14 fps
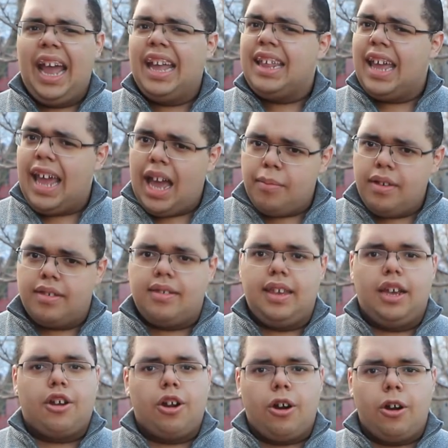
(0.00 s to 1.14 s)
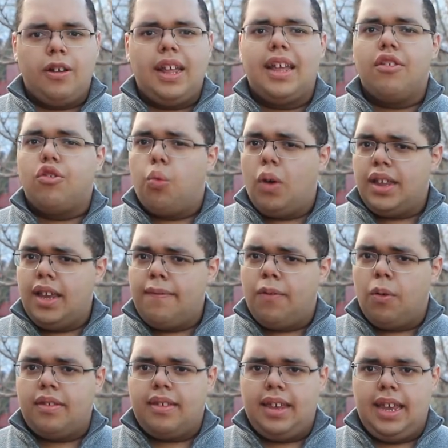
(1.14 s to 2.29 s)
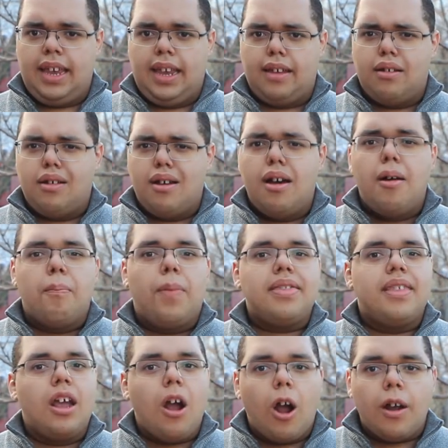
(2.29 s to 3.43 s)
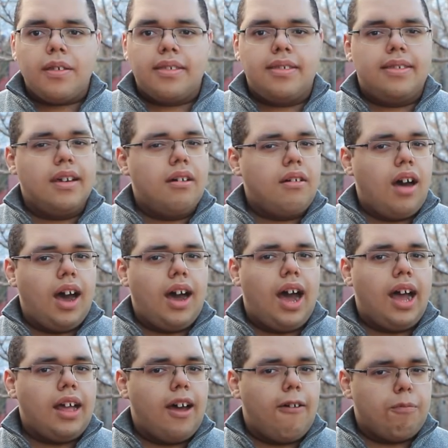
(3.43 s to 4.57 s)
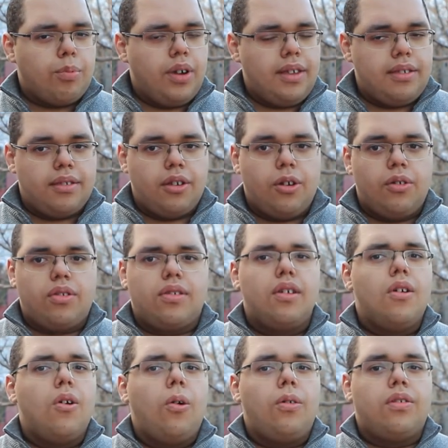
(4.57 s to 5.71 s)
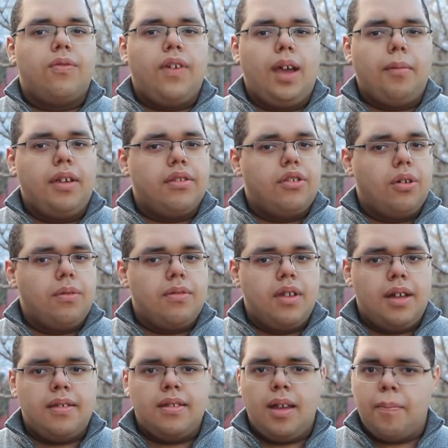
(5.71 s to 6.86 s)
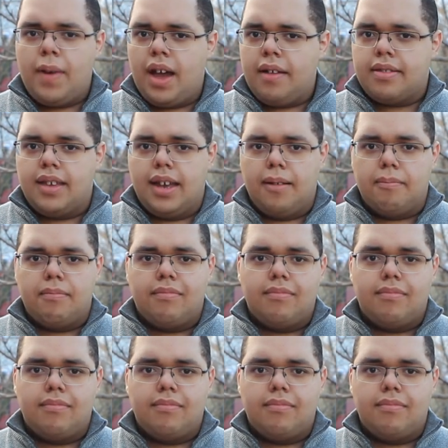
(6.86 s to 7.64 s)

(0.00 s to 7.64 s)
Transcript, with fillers: An amnesty occurred in 2014, but there are still a lot of prisoners whose families know nothing about them.